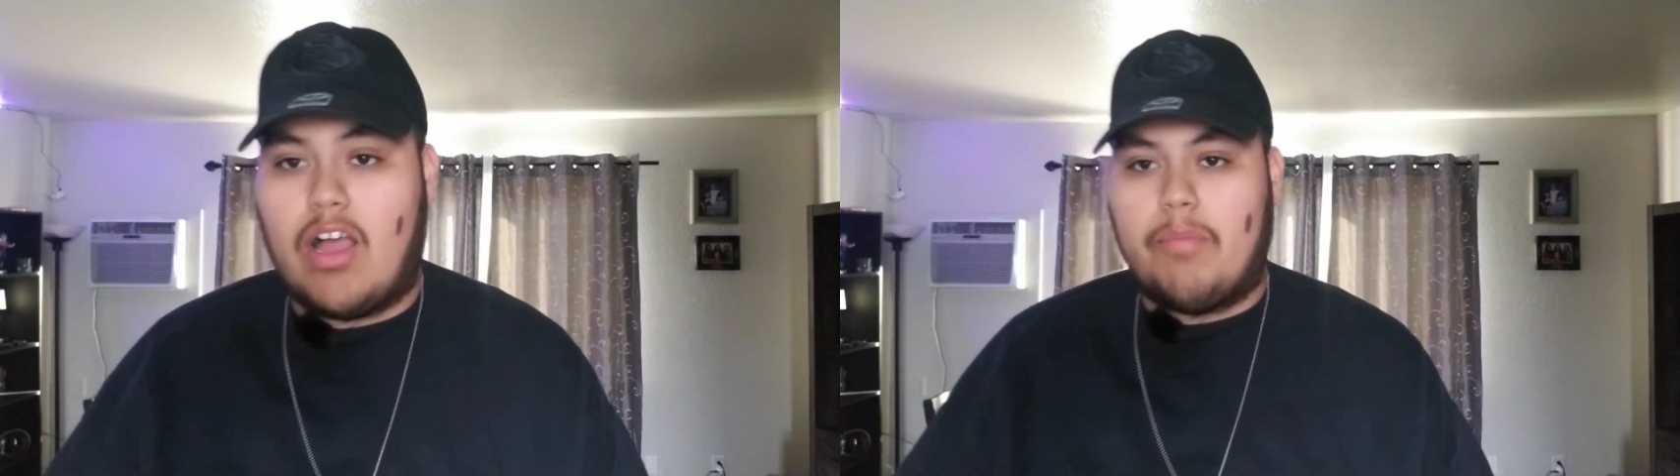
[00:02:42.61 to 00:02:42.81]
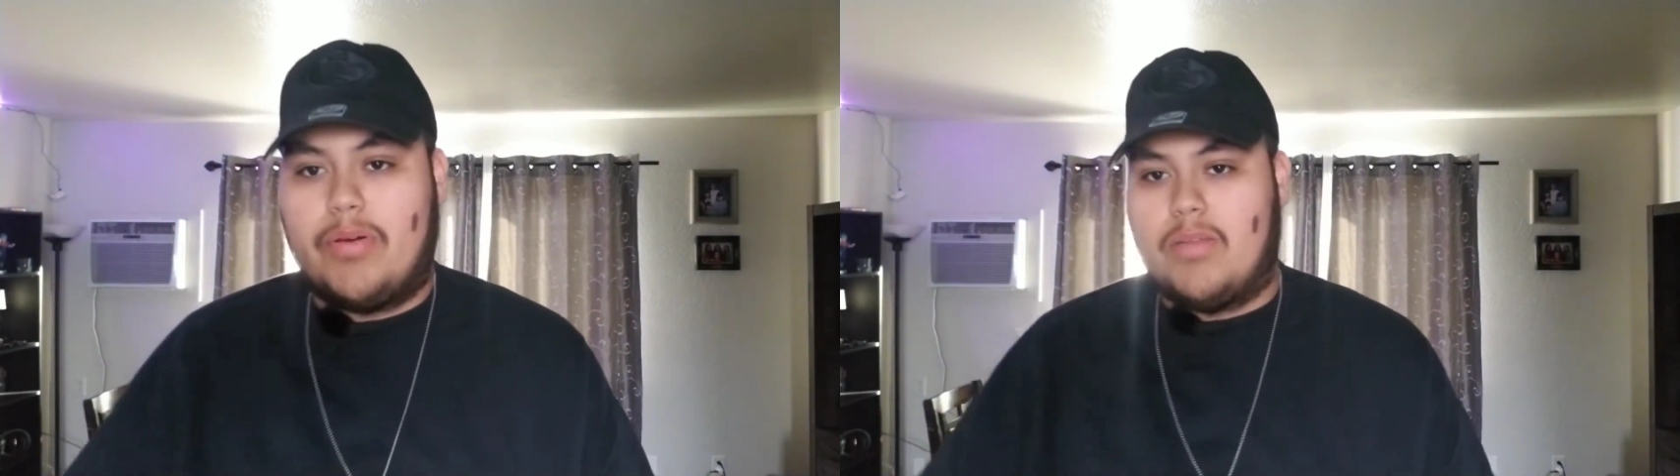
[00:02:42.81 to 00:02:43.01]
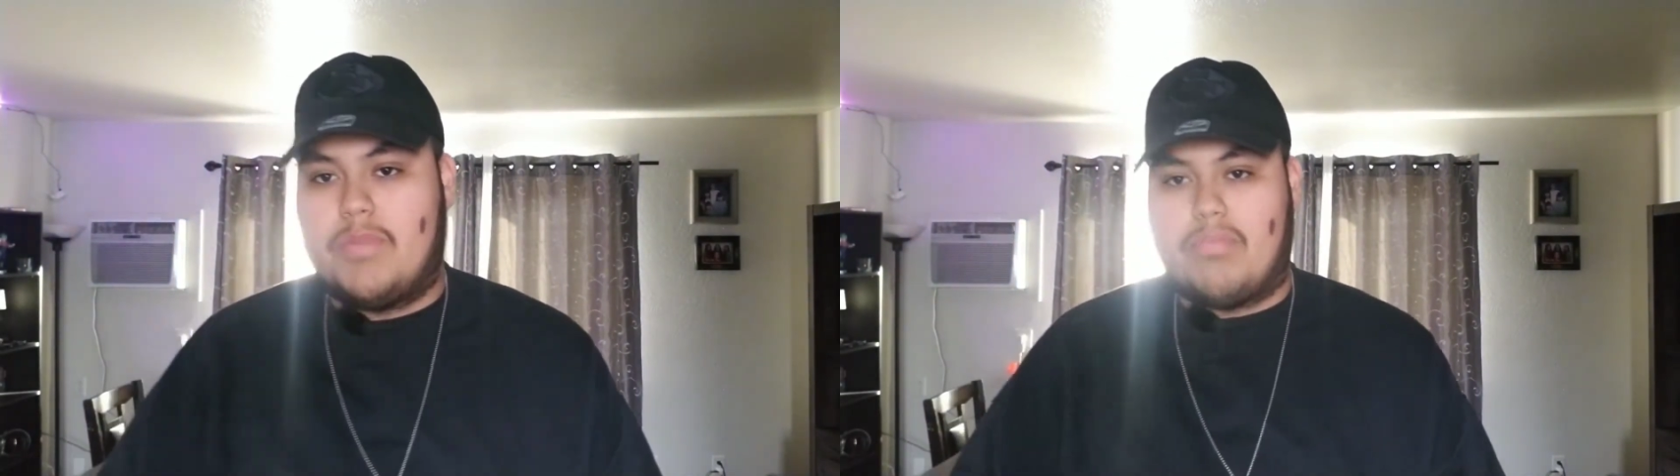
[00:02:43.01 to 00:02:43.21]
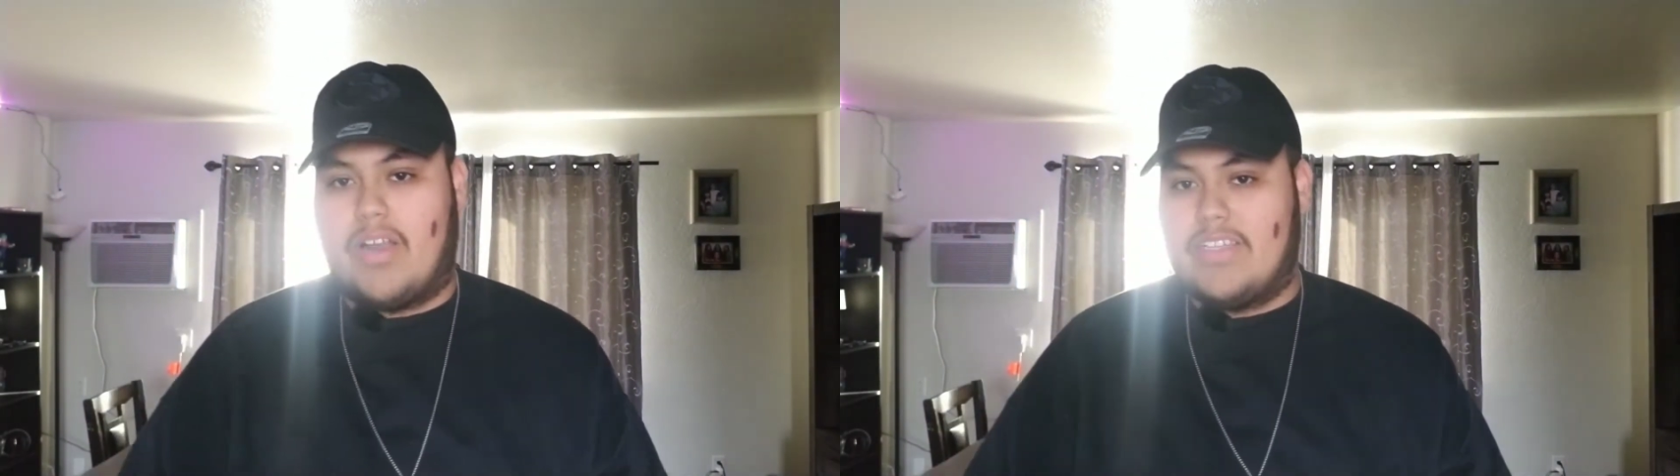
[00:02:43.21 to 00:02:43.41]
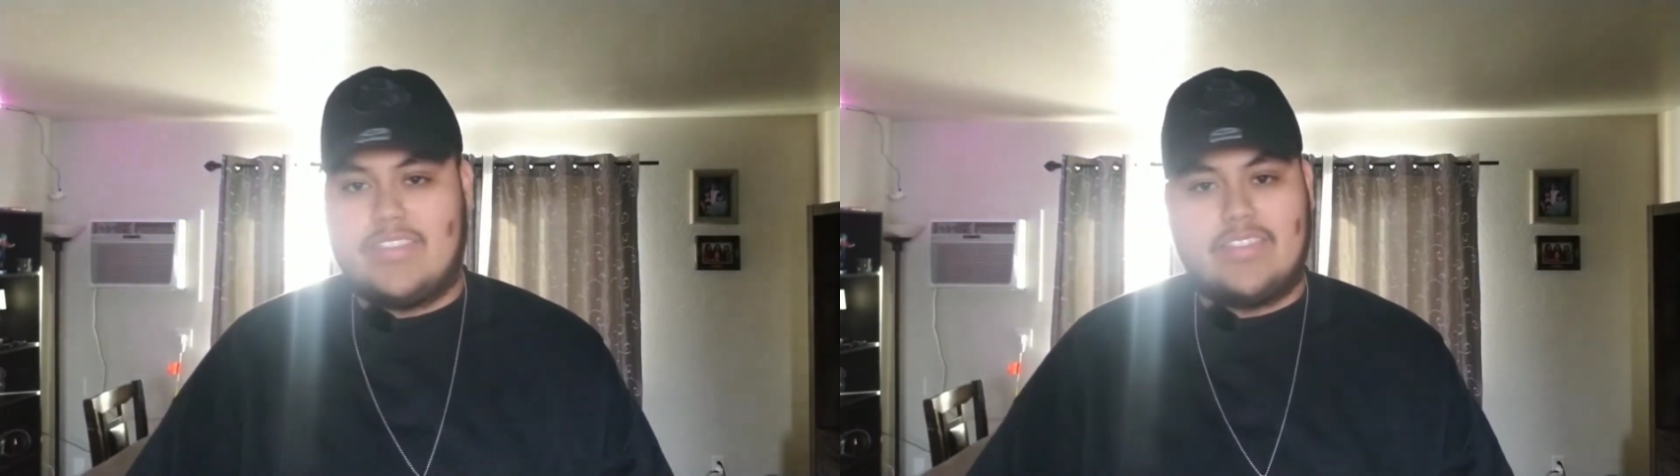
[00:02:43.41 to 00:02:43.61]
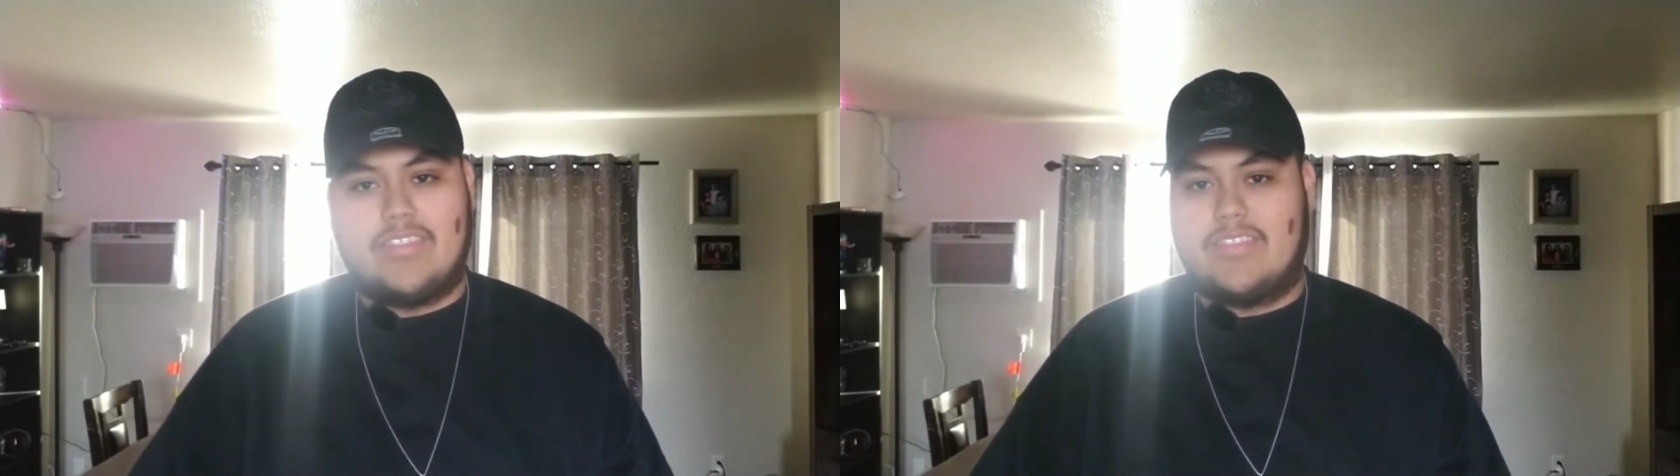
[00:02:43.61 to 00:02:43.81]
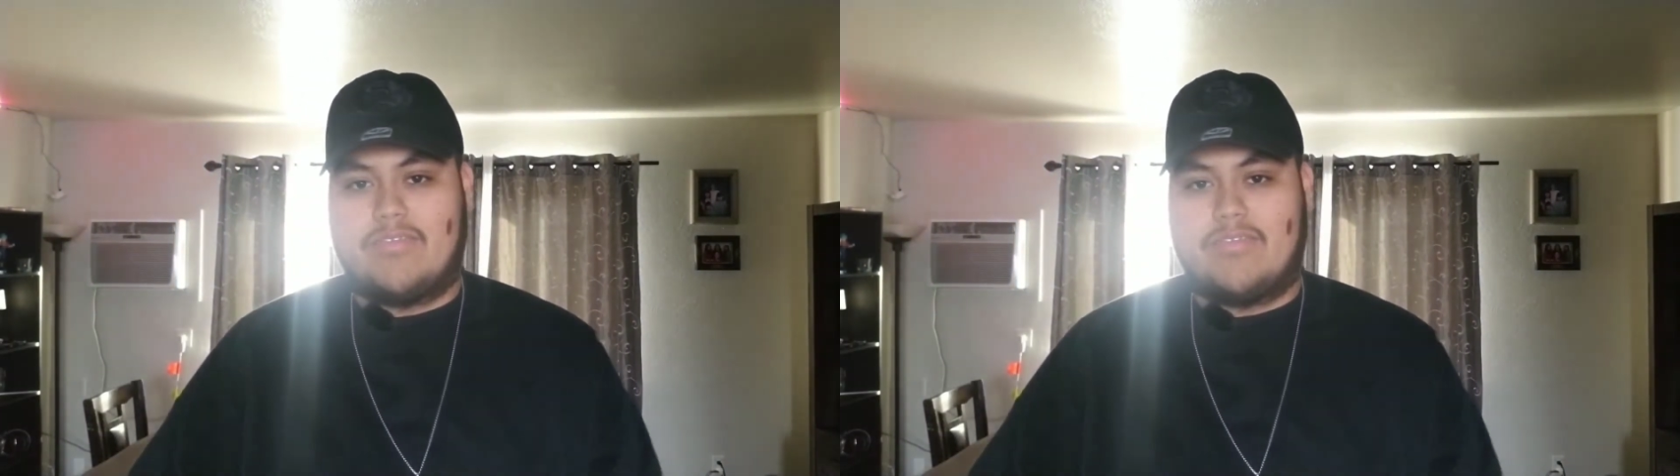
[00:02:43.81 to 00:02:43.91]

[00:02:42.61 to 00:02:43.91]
I'll put up the price